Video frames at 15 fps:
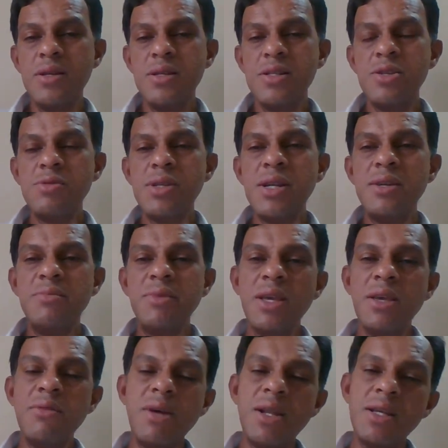So let me
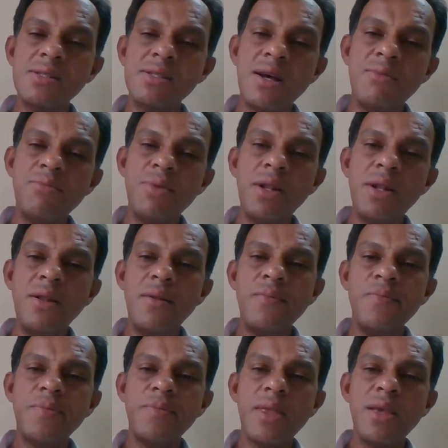give an example.
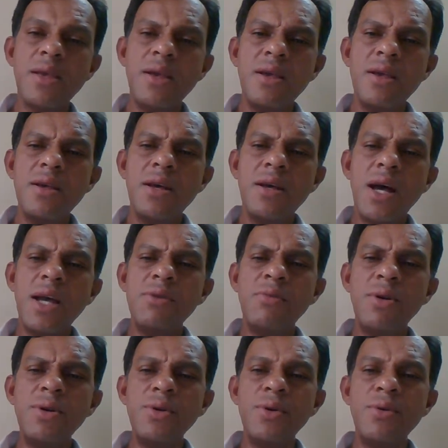I
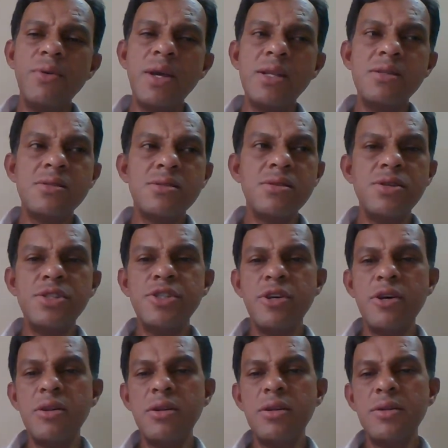want to do a research
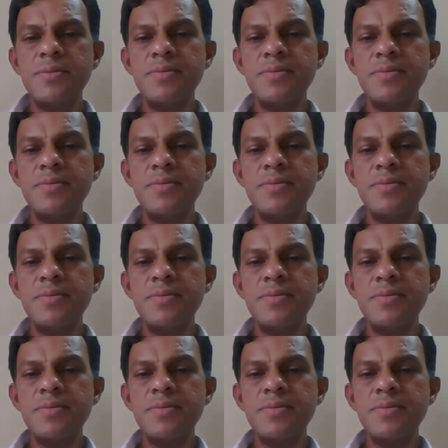on